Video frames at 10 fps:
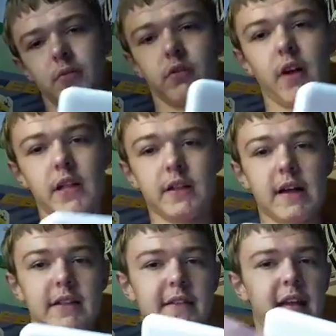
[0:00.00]
my
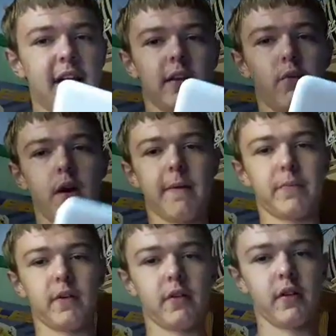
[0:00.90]
granddad's,
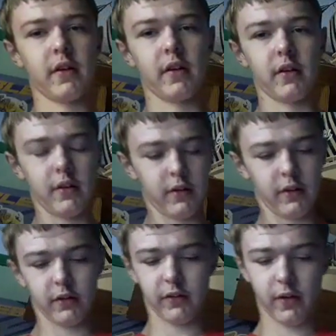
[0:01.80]
anywhere. But
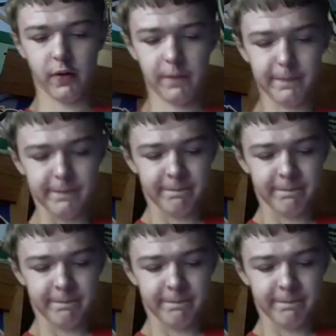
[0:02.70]
so